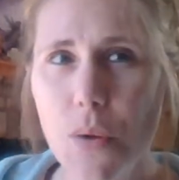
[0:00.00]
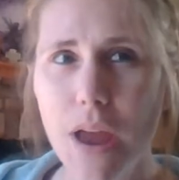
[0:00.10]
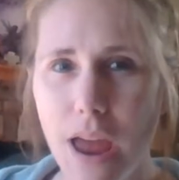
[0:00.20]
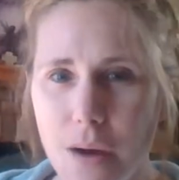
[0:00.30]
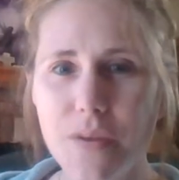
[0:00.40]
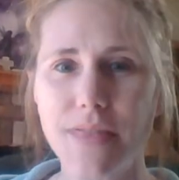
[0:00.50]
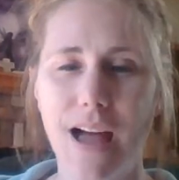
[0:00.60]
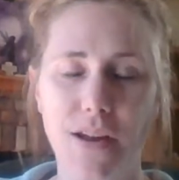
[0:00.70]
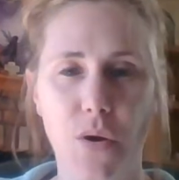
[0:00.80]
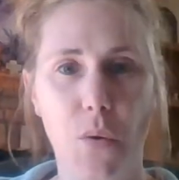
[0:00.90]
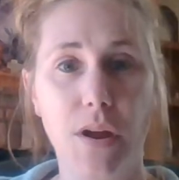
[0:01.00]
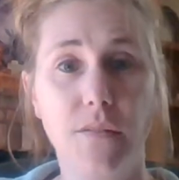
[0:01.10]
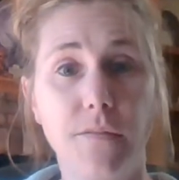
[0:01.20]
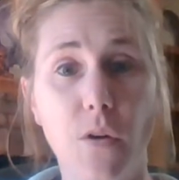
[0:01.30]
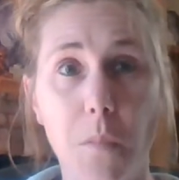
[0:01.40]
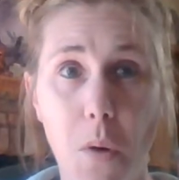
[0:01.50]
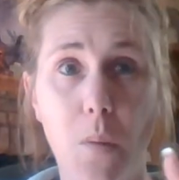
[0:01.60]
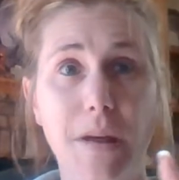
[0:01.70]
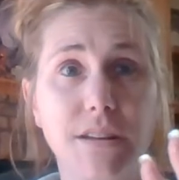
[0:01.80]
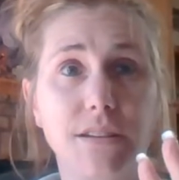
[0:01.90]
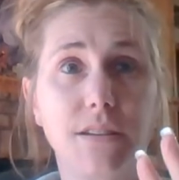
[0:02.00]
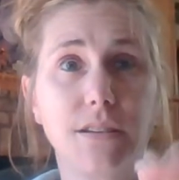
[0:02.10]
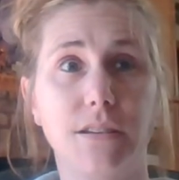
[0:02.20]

okay with not knowing for a moment,